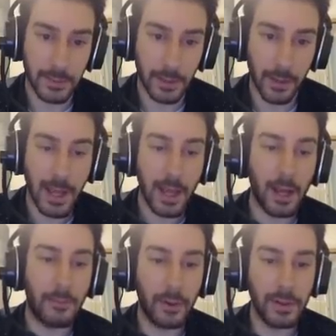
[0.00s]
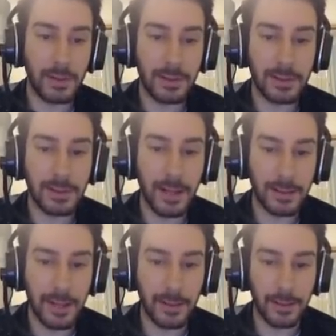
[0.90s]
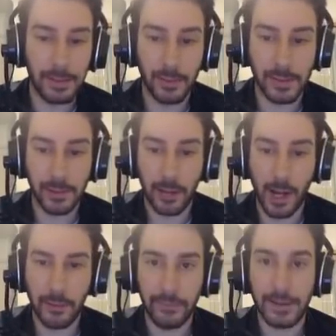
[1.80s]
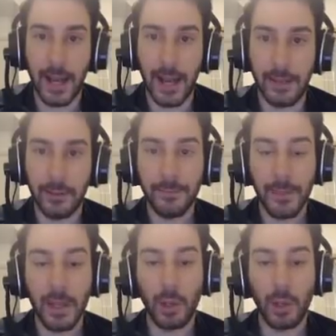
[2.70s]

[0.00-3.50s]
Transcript: So, of course, this does not take into resilient offense either,